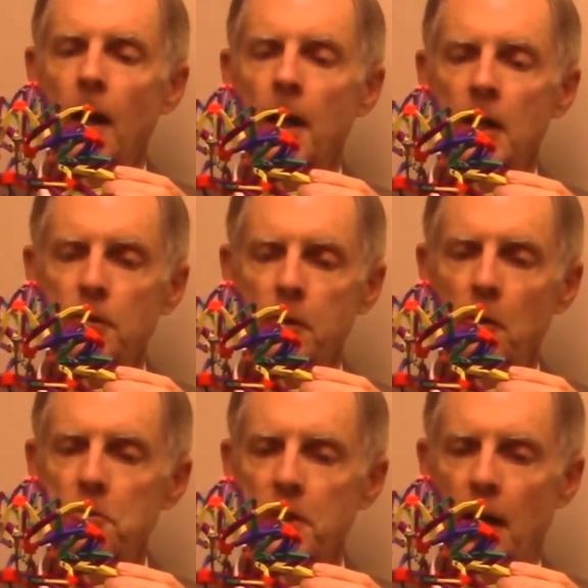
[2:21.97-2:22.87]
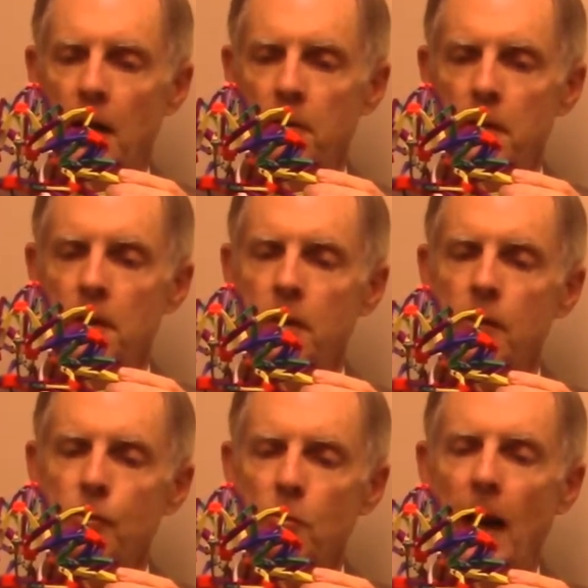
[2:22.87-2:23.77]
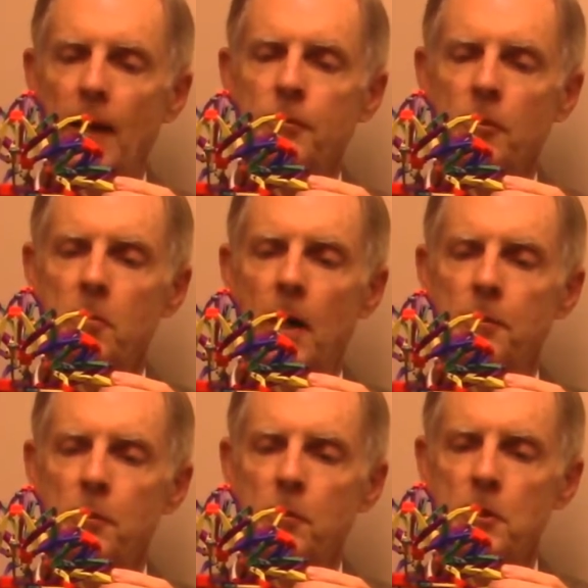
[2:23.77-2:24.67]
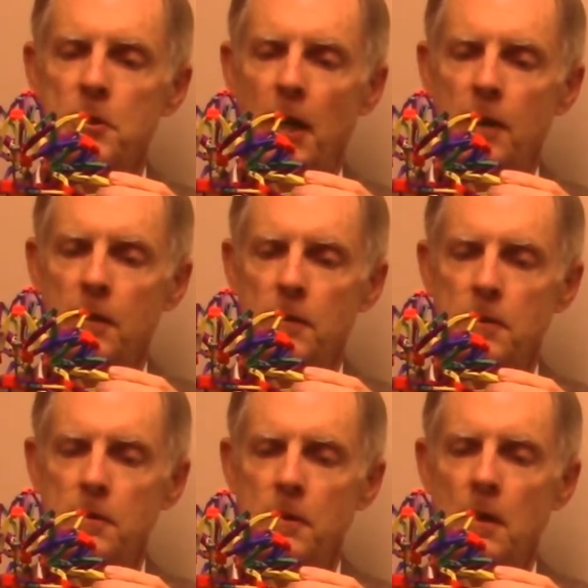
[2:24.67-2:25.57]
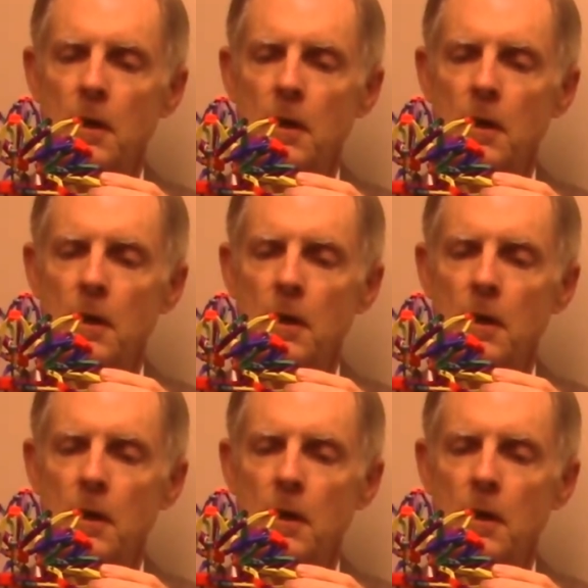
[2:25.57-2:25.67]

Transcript: and it slows down and it contracts for about 30 seconds.